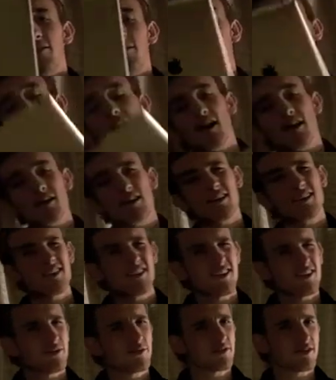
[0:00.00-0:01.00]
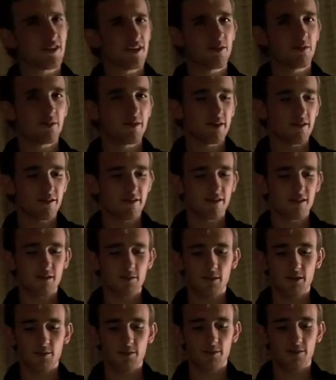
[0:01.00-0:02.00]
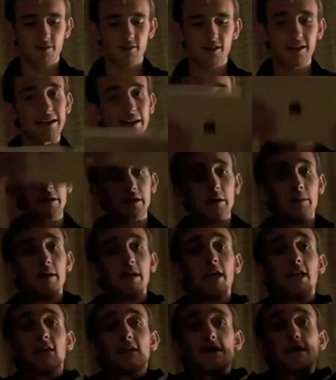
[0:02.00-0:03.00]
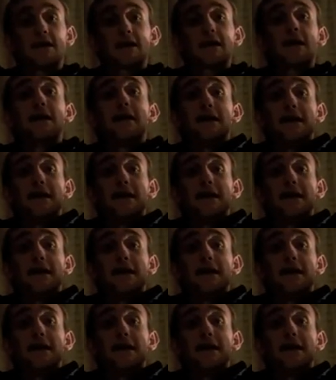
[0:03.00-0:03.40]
yeah, I thought it was kind of weird seeing people sitting up there being like,